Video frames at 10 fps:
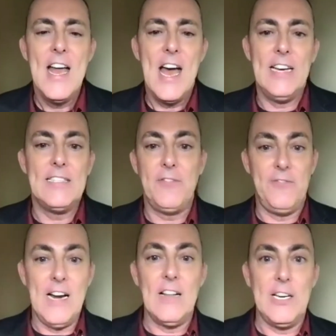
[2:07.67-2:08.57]
and it's a
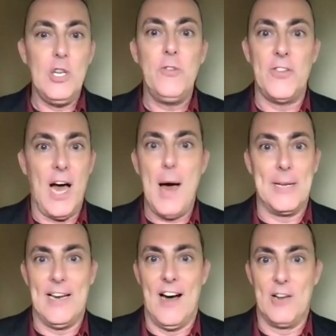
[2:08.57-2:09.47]
fairly new
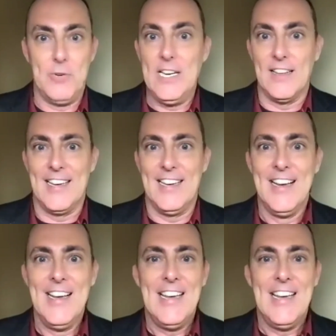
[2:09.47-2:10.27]
phenomenon, really.